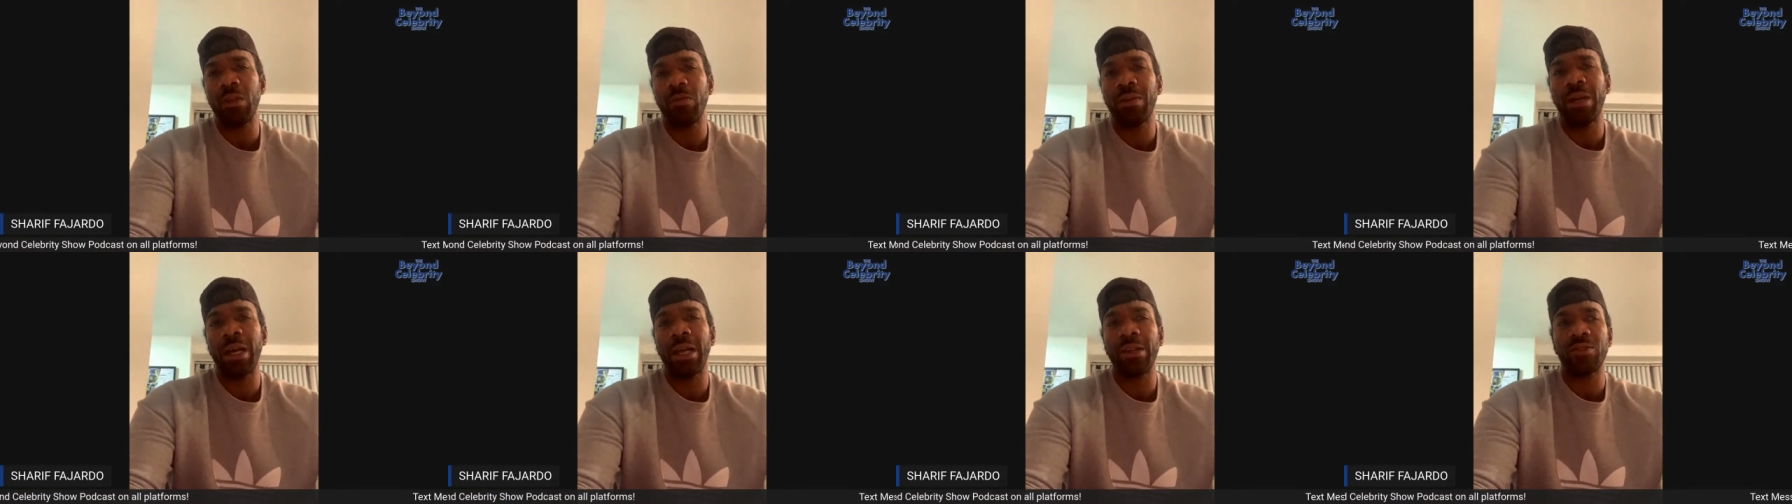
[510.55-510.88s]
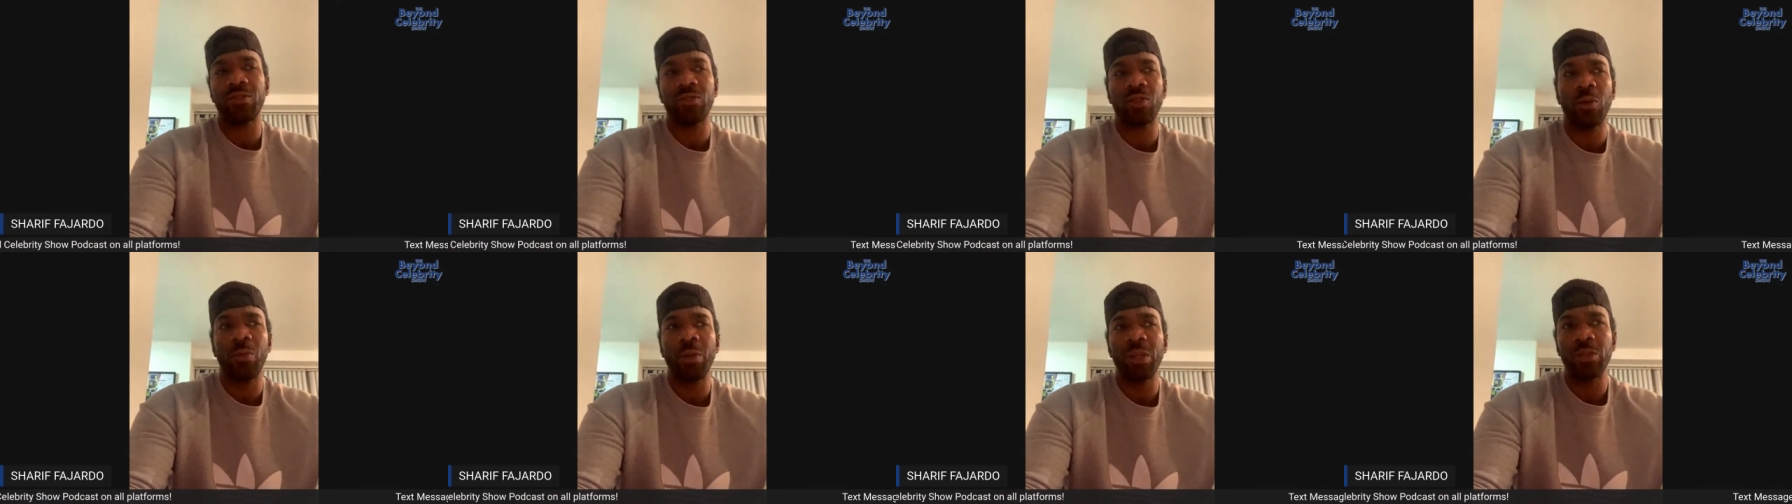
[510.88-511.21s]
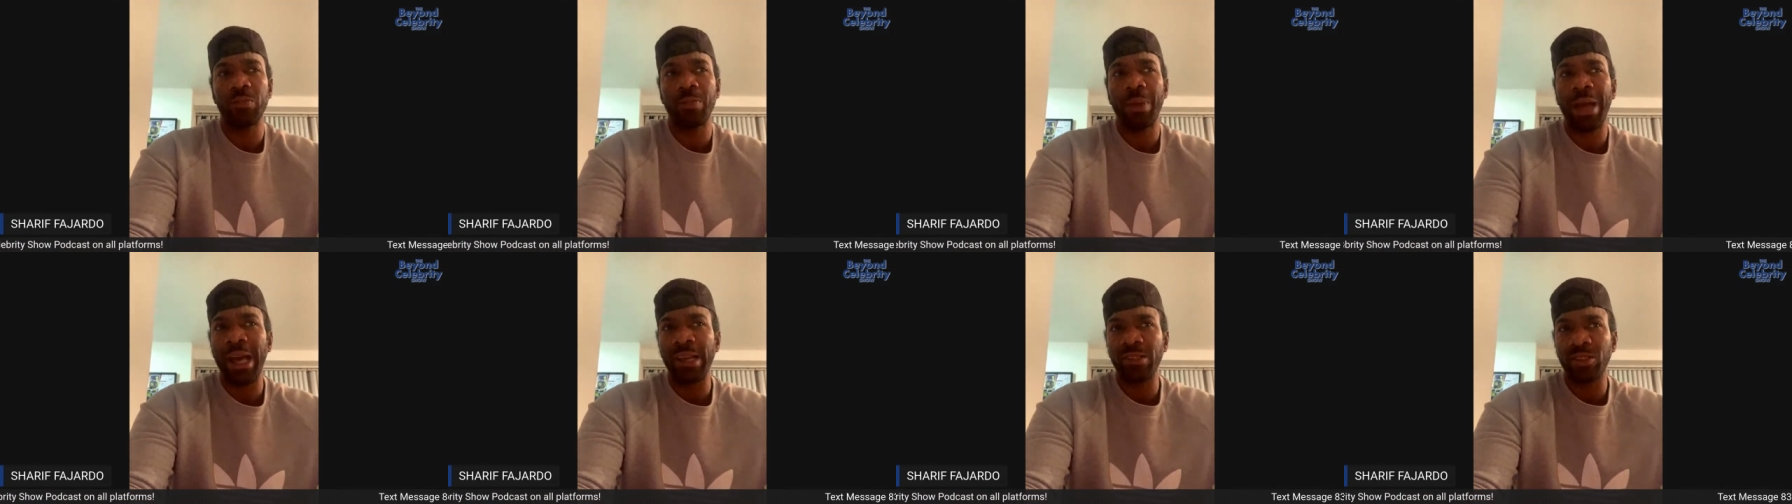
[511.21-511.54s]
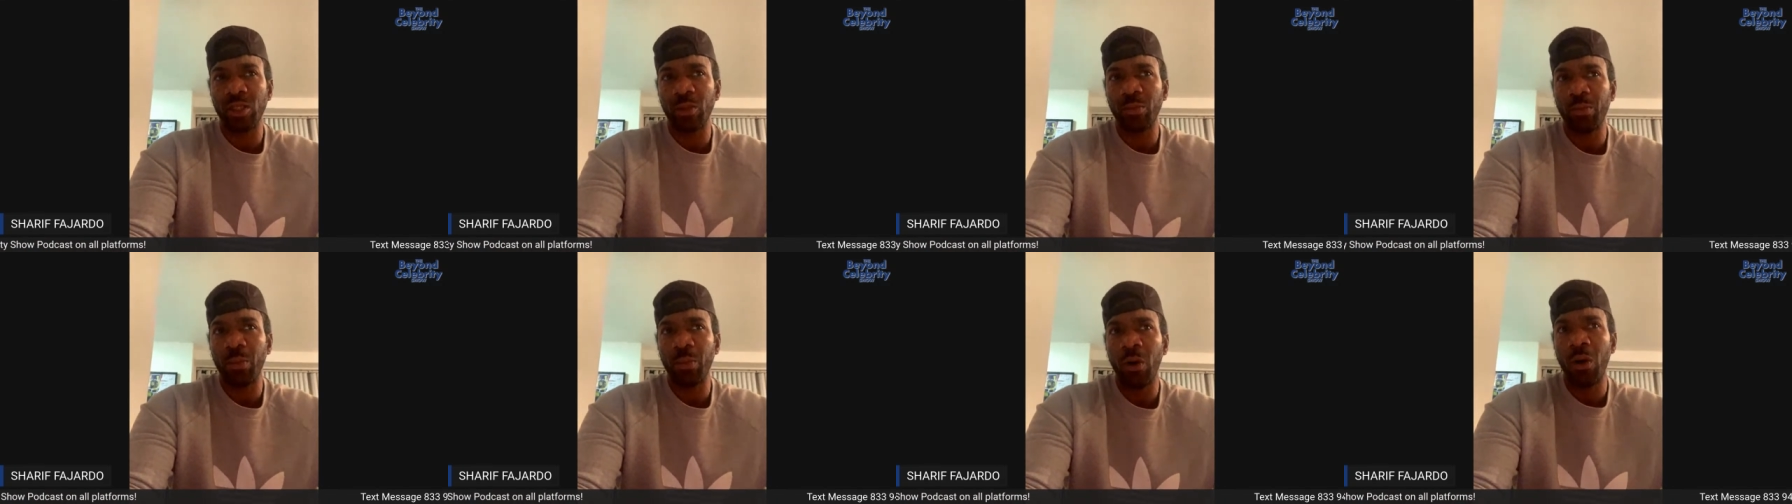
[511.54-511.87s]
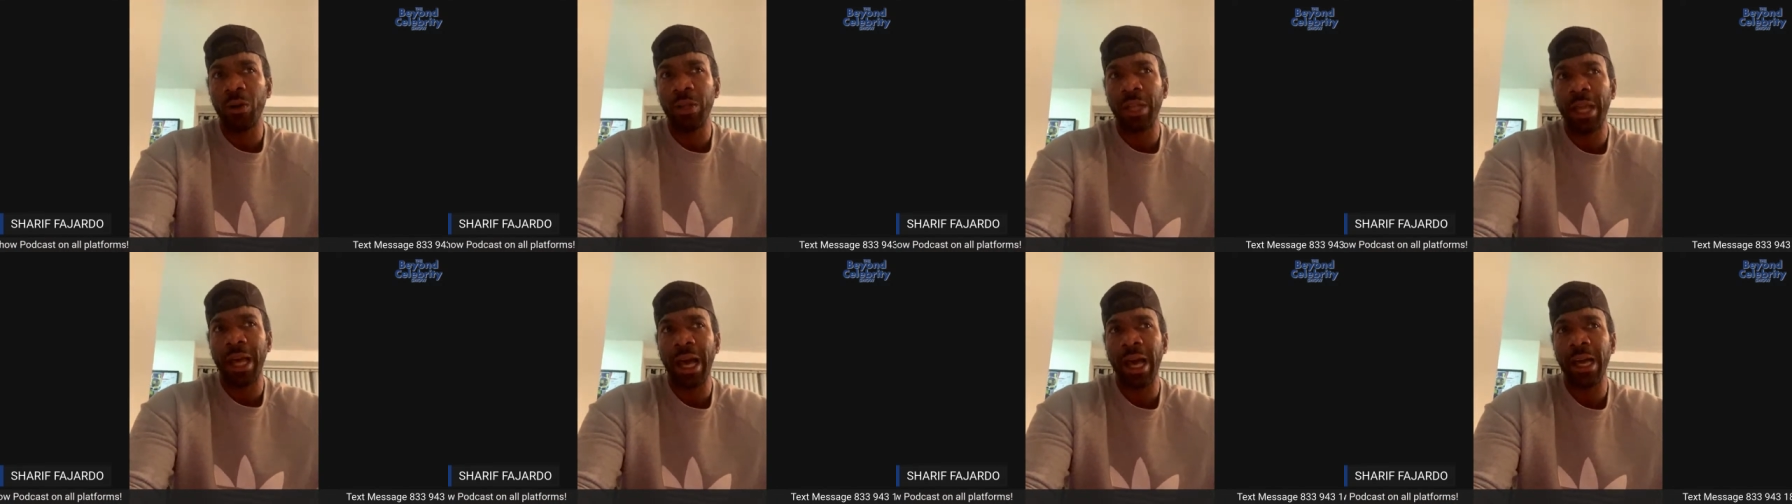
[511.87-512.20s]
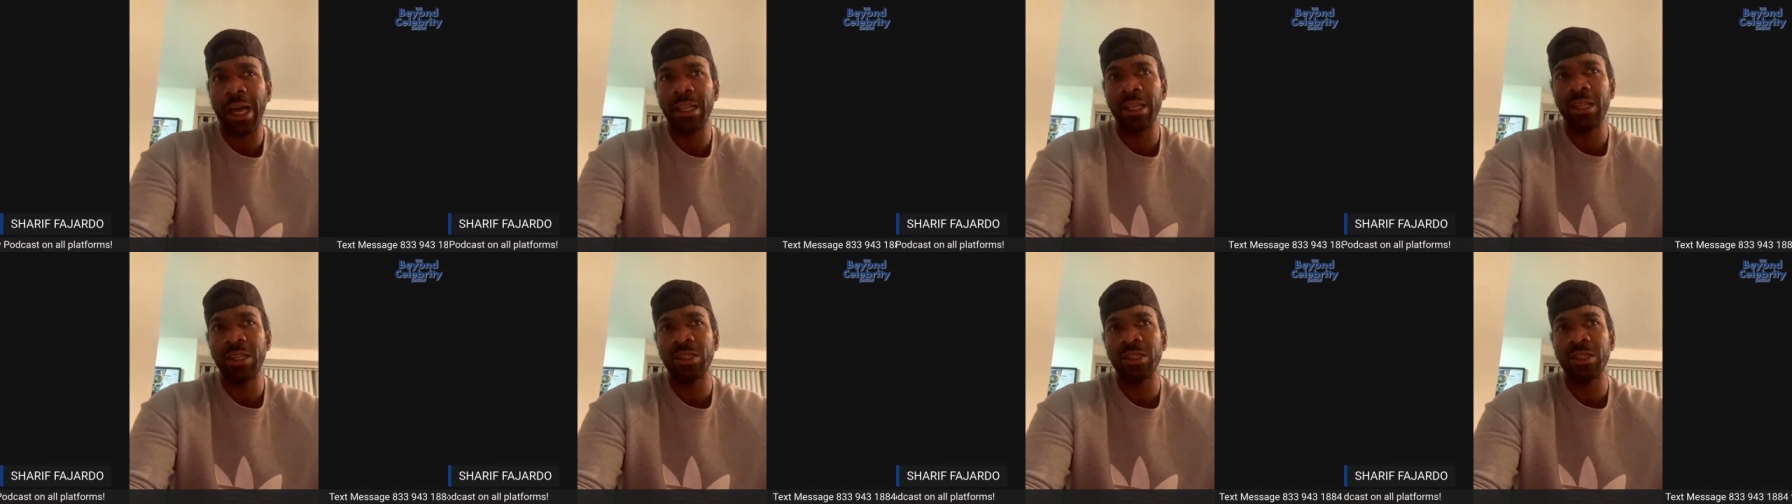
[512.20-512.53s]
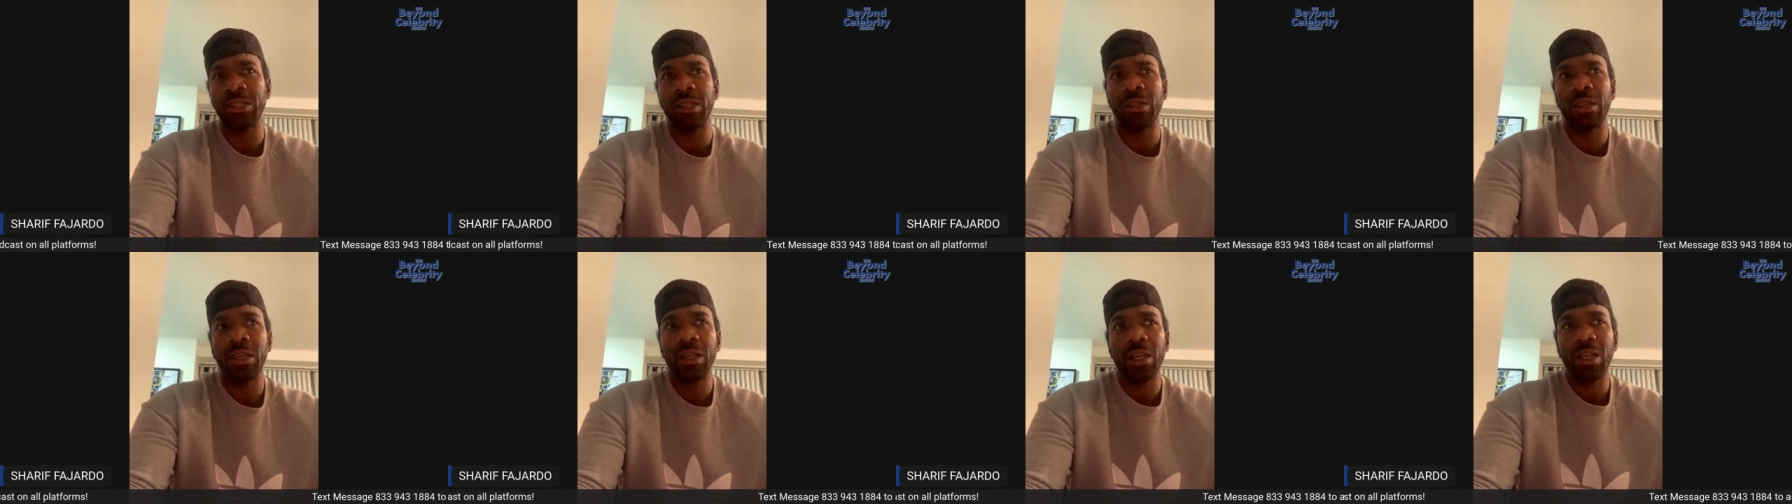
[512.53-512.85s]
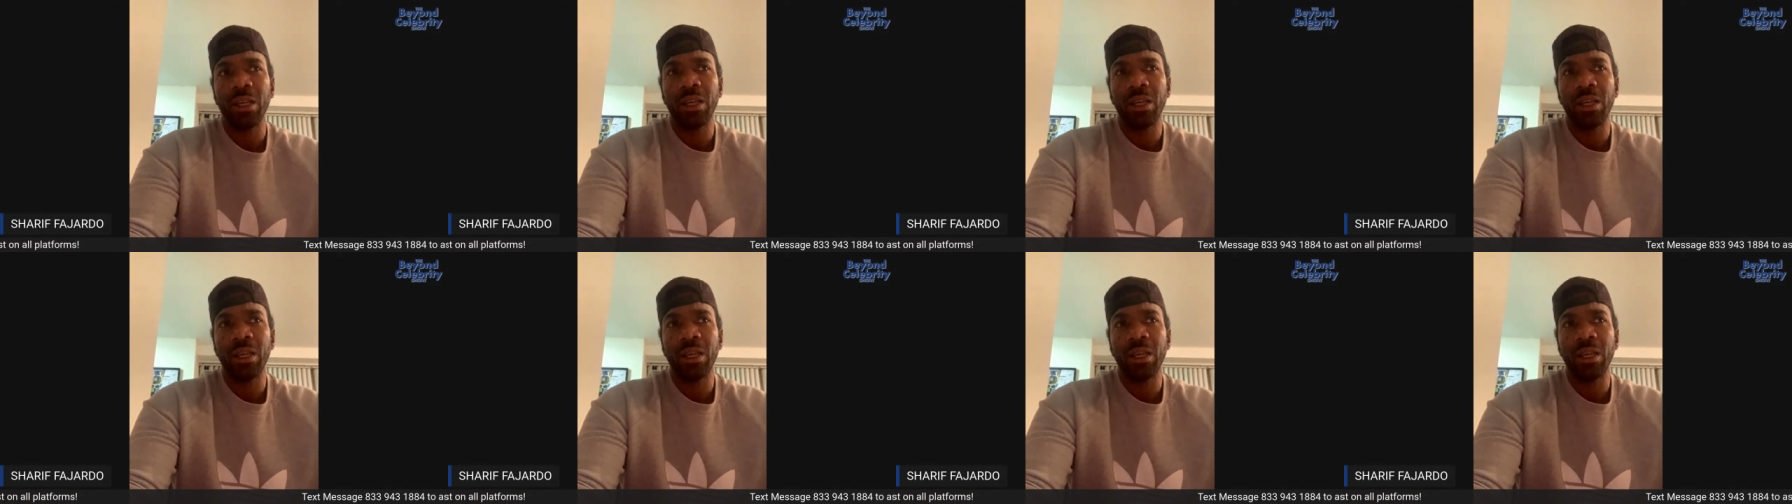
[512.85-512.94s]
you've got so much basketball knowledge, and